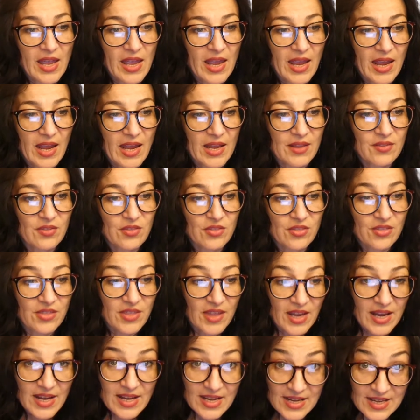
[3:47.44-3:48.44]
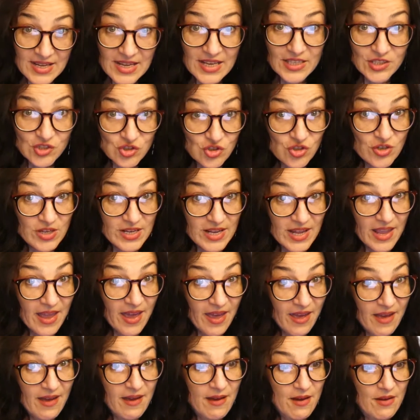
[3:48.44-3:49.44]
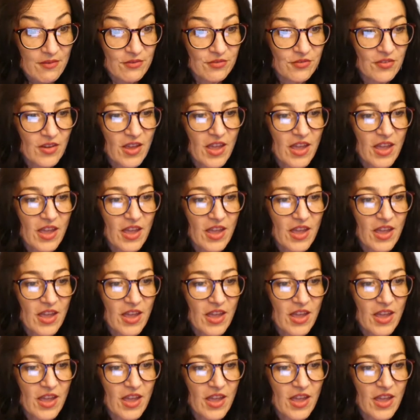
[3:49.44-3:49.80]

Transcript: and they literally have